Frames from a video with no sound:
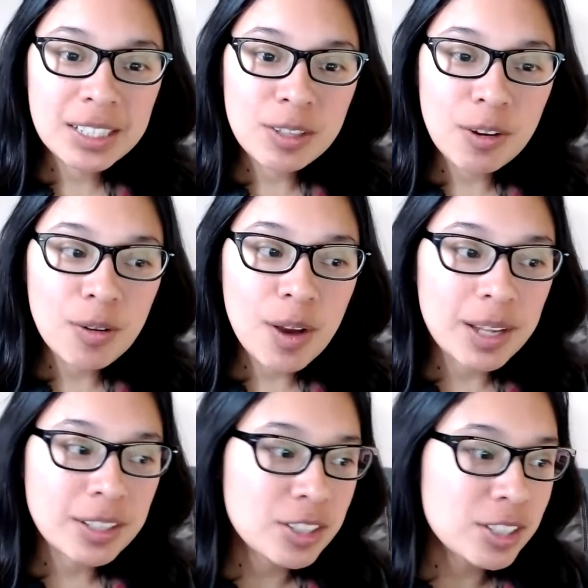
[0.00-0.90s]
So
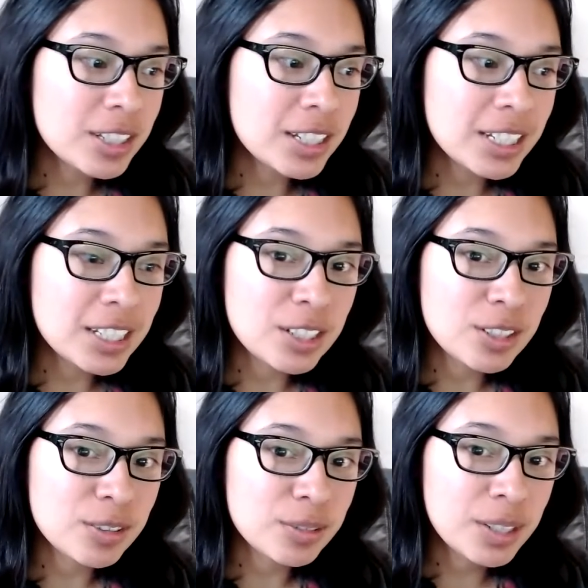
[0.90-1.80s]
I just need
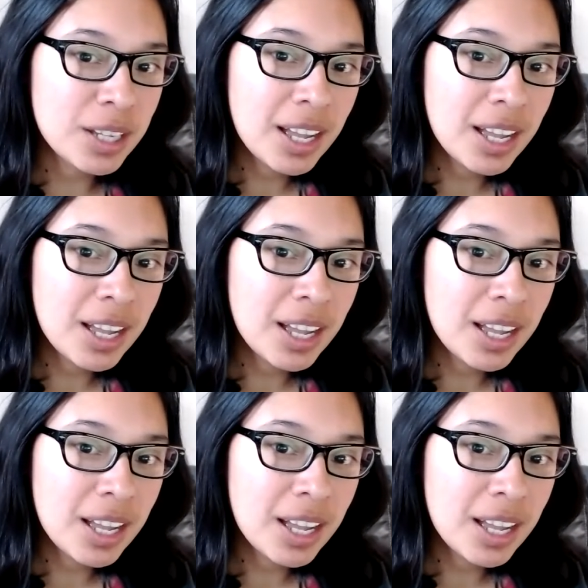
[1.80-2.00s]
to